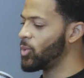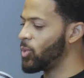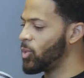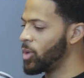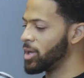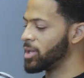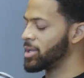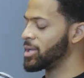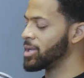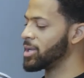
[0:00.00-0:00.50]

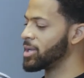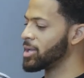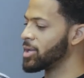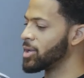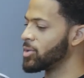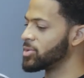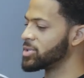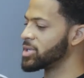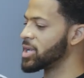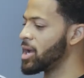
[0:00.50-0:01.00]
what
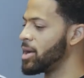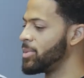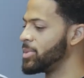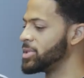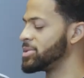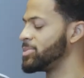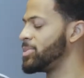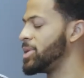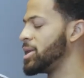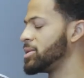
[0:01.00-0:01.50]
Coach Com
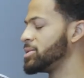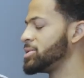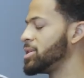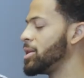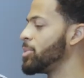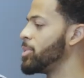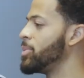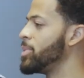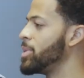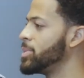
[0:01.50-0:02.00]
is about is
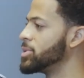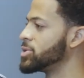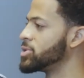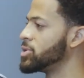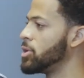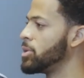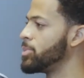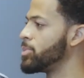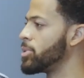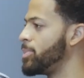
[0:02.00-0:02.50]
helping people
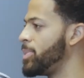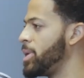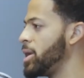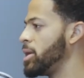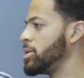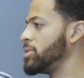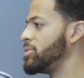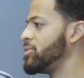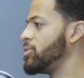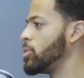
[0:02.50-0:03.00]
show up
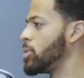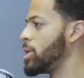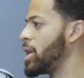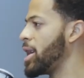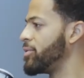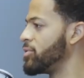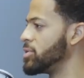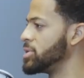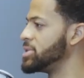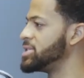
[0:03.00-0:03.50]
prepared for
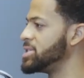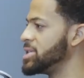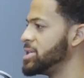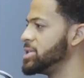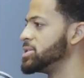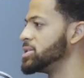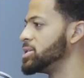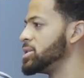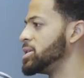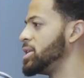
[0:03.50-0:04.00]
every
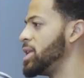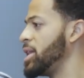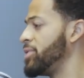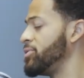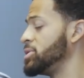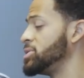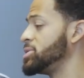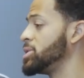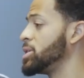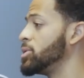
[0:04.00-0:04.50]
season and
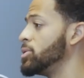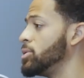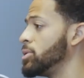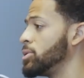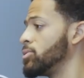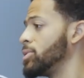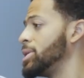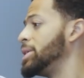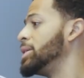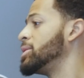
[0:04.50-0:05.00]
every single
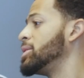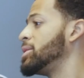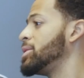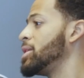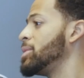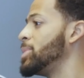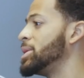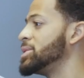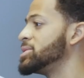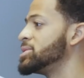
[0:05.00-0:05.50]
arena that
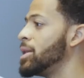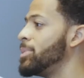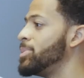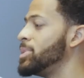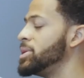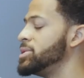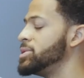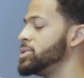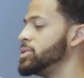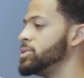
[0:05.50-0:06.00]
they may step
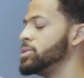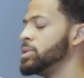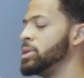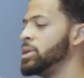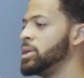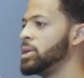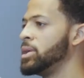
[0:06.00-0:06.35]
into.